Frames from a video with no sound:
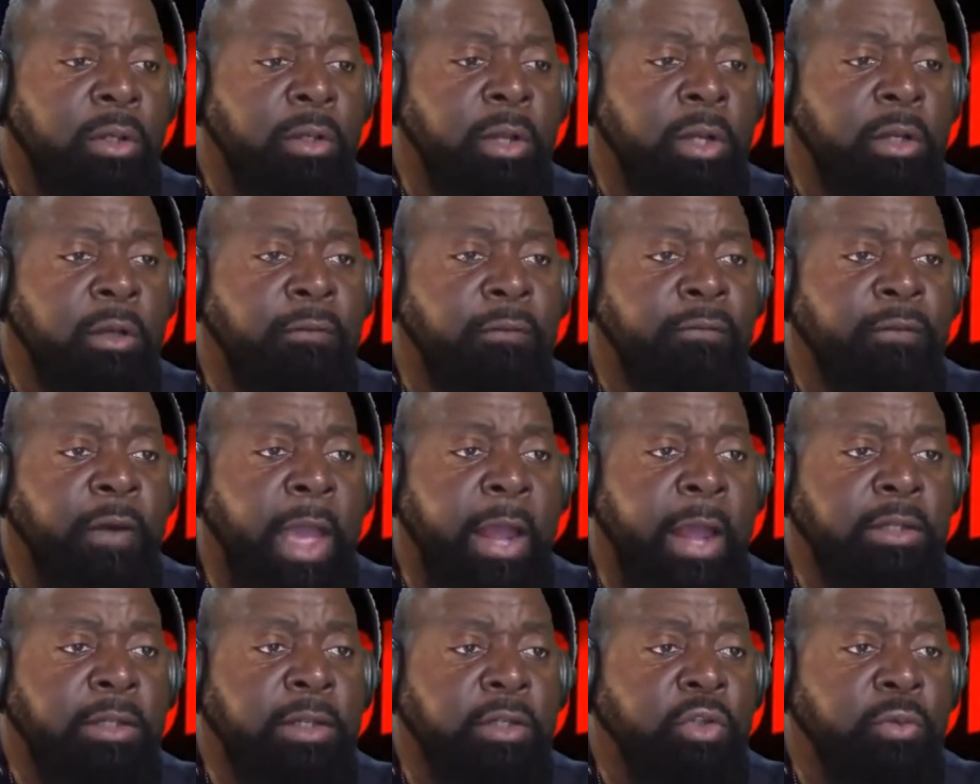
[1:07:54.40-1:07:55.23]
that the
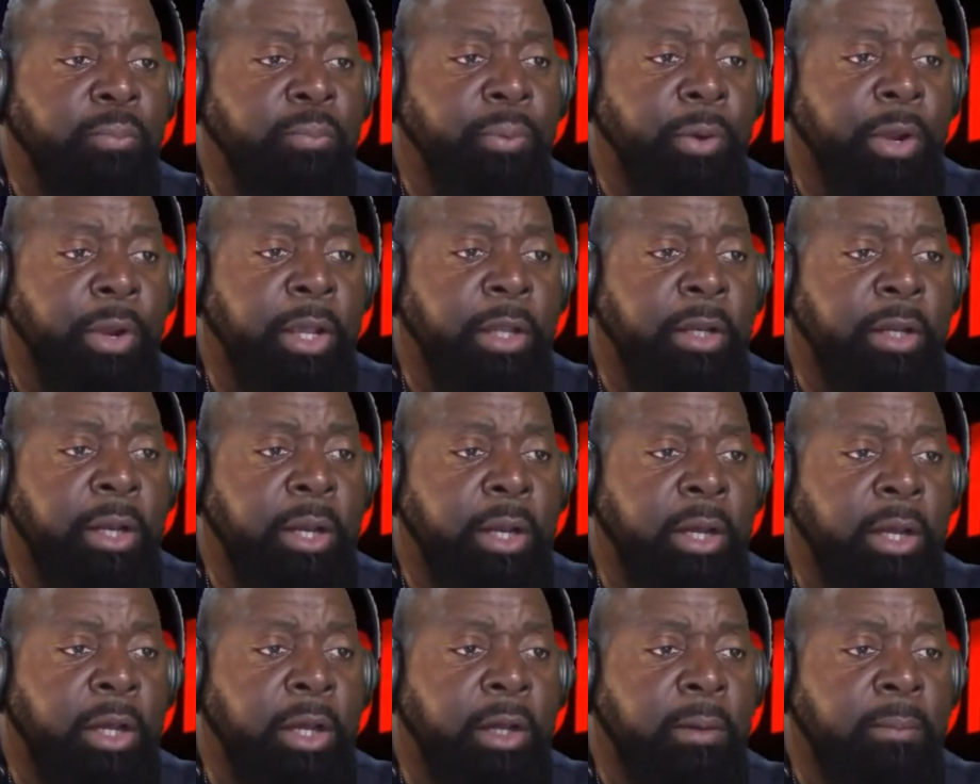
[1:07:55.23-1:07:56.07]
fact that you bringing
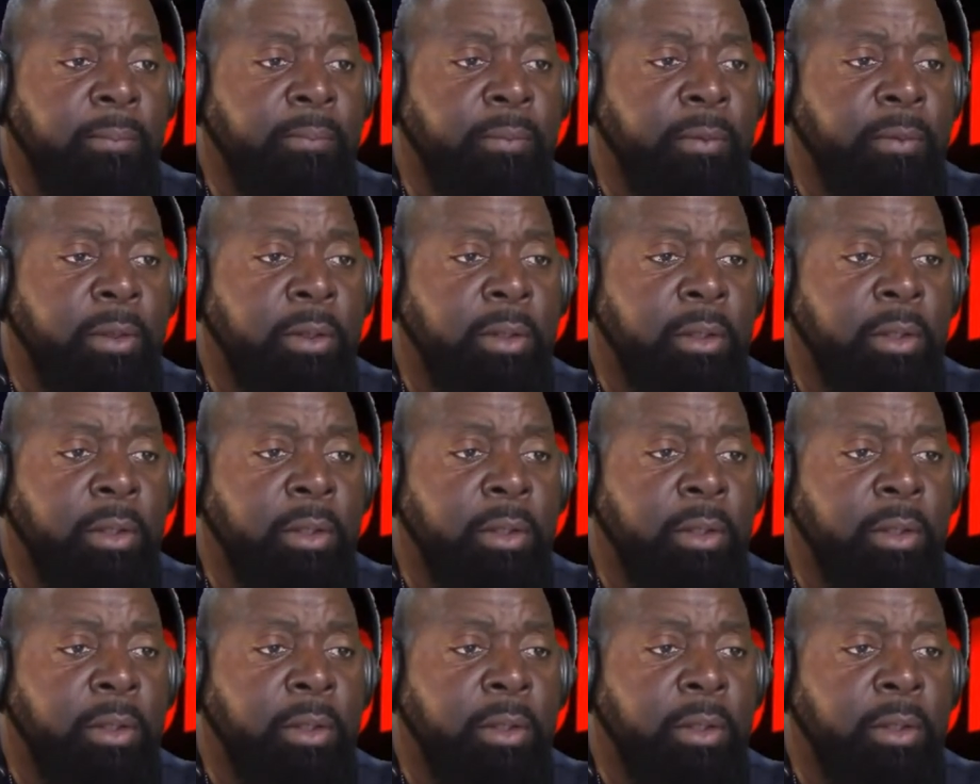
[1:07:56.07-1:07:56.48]
it up